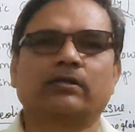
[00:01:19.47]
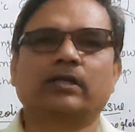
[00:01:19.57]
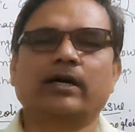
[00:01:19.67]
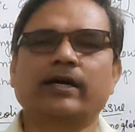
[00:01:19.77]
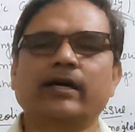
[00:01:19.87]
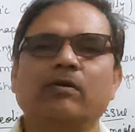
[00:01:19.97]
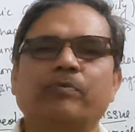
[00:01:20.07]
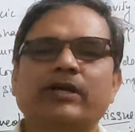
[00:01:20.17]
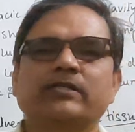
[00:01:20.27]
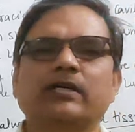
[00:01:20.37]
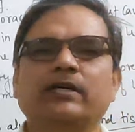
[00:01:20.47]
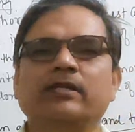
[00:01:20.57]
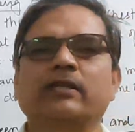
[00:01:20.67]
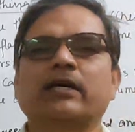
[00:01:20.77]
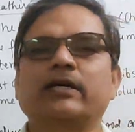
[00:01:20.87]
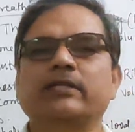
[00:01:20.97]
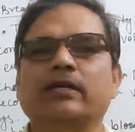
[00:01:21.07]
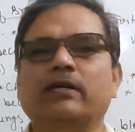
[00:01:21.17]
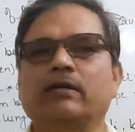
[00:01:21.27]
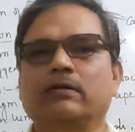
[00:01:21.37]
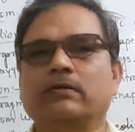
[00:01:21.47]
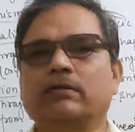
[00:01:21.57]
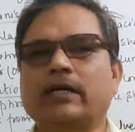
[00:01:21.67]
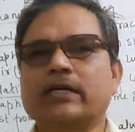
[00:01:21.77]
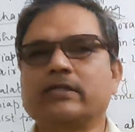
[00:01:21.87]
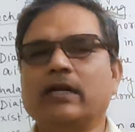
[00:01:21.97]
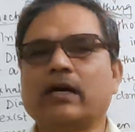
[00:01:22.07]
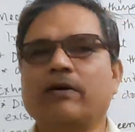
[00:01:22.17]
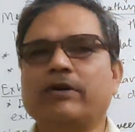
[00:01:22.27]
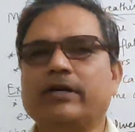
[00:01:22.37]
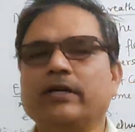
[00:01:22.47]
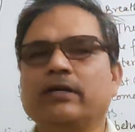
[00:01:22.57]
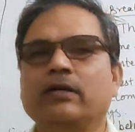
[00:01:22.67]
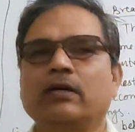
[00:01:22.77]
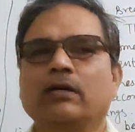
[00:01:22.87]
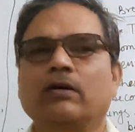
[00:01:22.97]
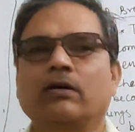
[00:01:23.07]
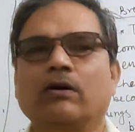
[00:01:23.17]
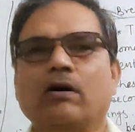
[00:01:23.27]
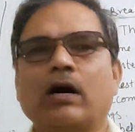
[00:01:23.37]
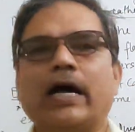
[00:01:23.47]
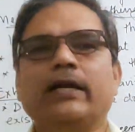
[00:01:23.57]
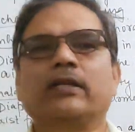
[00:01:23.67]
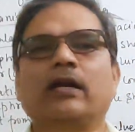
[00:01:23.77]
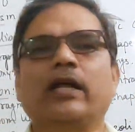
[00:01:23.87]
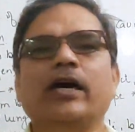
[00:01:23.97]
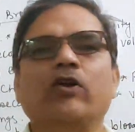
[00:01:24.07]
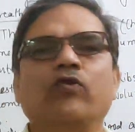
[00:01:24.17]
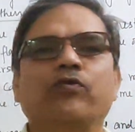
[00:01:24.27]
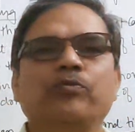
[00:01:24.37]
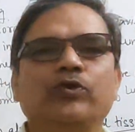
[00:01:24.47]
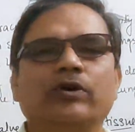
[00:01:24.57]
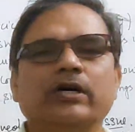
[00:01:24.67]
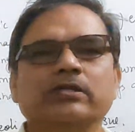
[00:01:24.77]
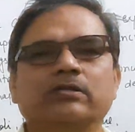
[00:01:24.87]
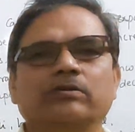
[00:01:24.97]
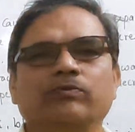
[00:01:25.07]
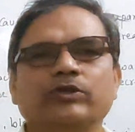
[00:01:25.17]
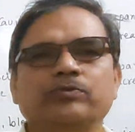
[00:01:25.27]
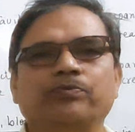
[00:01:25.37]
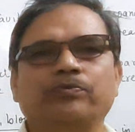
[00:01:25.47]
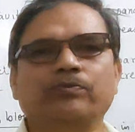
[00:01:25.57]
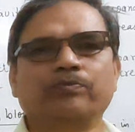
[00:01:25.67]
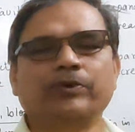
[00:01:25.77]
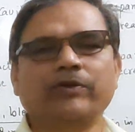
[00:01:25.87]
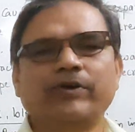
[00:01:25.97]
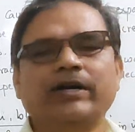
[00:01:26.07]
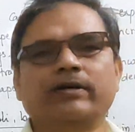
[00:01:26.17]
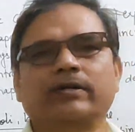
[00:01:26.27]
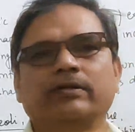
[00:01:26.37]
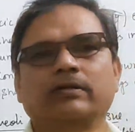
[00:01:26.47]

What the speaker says: The hair present inside the nasal cavity and the layer of mucus which prevent